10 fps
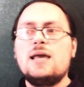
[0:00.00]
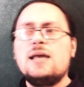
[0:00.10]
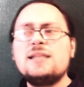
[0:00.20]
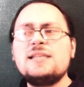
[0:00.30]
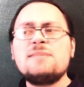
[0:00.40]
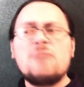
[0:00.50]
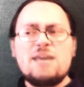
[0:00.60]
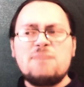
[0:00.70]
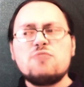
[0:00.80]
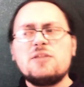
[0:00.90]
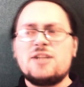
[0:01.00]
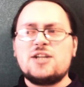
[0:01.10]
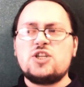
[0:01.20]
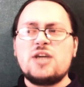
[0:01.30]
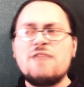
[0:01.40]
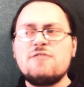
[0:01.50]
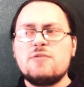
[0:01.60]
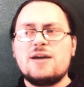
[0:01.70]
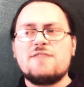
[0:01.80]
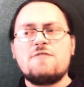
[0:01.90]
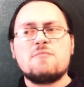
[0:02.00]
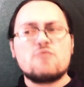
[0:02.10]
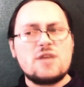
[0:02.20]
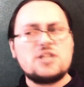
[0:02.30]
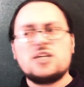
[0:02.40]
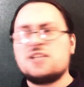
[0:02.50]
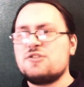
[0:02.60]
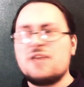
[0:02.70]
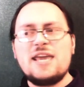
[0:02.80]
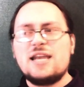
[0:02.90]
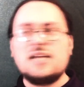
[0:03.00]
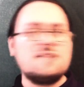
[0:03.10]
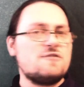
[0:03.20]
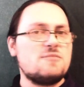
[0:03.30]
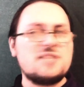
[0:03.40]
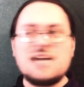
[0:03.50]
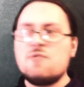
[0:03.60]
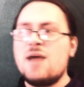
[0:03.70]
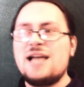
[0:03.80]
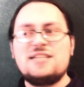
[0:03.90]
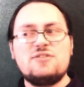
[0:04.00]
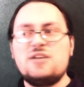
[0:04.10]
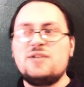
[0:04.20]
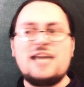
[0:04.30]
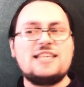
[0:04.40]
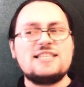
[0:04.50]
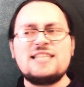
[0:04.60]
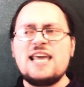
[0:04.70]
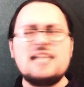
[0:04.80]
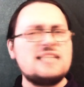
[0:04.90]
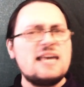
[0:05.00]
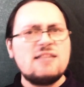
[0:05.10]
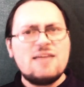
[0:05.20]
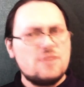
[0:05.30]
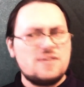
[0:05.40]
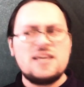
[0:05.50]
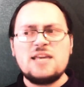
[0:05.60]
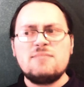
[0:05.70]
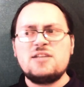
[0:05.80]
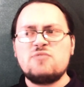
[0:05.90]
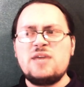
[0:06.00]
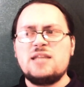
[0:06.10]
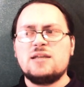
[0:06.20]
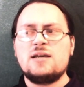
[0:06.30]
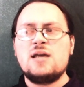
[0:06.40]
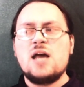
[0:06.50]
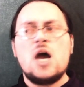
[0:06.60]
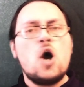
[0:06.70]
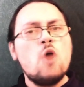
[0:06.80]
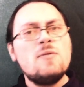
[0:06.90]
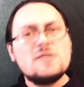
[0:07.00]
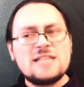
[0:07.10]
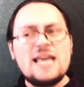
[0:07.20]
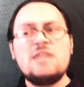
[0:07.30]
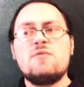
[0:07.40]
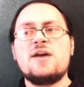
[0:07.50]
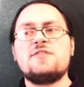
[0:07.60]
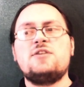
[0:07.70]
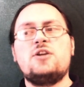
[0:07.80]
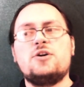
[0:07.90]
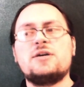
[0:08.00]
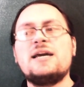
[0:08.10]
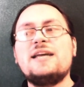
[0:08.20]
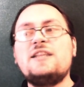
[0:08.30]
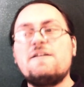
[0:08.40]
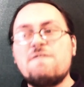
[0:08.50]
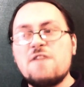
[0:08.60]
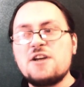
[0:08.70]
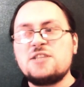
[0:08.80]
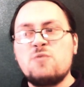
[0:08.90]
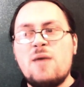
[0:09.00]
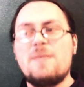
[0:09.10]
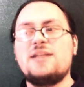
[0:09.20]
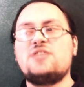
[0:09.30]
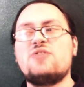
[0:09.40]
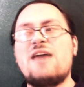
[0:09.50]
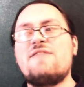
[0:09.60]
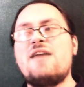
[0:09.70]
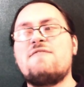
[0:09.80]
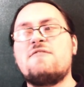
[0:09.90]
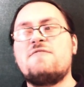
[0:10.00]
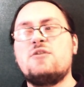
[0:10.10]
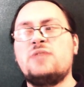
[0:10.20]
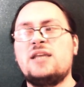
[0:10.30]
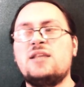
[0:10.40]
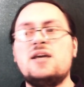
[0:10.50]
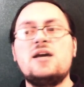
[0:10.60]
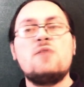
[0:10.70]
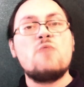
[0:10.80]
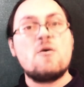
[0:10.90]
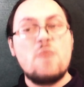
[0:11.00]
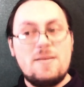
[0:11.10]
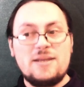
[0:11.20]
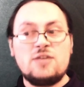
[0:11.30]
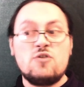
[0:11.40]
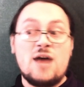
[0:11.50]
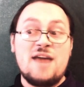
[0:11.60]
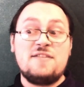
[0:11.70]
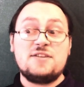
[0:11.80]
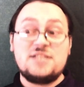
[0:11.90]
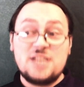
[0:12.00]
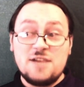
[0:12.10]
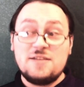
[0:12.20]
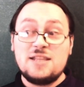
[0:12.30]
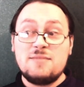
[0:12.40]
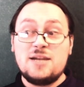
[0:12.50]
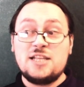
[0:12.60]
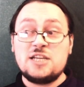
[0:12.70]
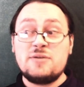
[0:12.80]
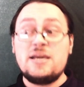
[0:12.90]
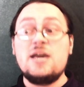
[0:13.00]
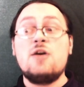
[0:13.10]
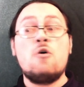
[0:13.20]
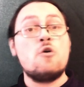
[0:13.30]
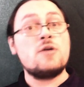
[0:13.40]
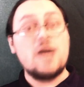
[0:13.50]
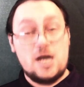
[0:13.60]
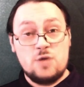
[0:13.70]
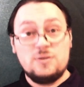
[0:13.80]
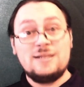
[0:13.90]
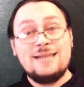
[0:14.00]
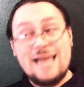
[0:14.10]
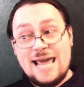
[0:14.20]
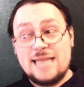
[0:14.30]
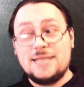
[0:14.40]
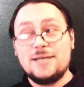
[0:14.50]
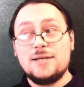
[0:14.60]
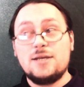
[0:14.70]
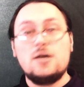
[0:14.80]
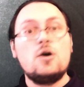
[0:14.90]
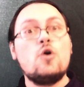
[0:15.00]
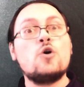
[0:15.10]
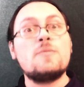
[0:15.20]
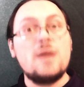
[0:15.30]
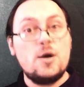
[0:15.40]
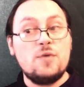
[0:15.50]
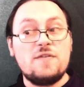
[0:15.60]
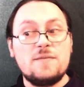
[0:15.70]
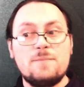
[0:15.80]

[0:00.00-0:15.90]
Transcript: This applied pretty much everywhere, from Russia to England, from Taiwan to the United States, and everything in between. Almost anywhere you look, the first women to have ever voted were women who either served in the military or owned land, or both.